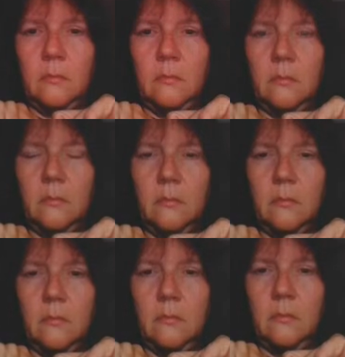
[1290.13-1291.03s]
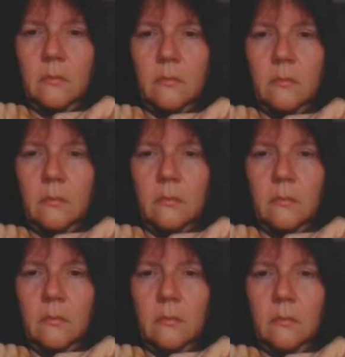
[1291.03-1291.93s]

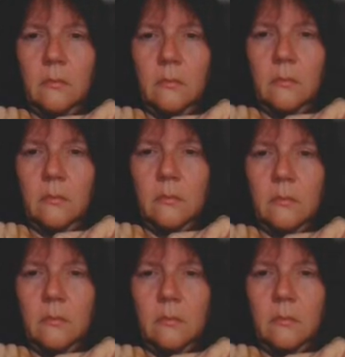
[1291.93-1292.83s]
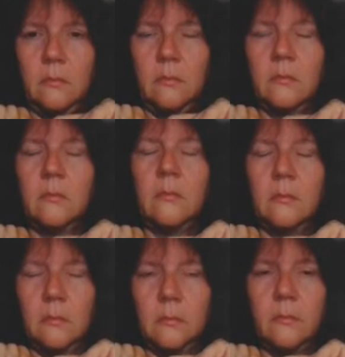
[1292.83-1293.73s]

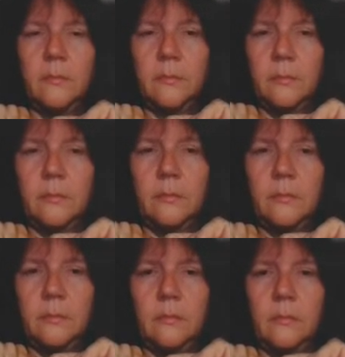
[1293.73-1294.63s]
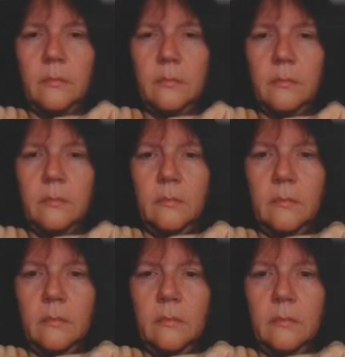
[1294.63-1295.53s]

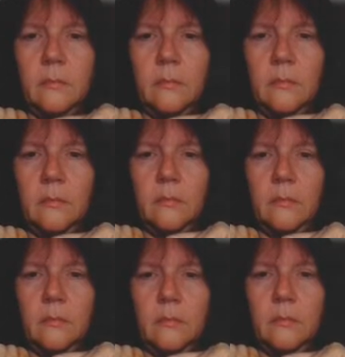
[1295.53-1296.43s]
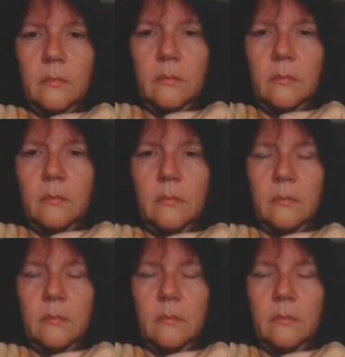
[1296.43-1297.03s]
No words are spoken by the person on screen.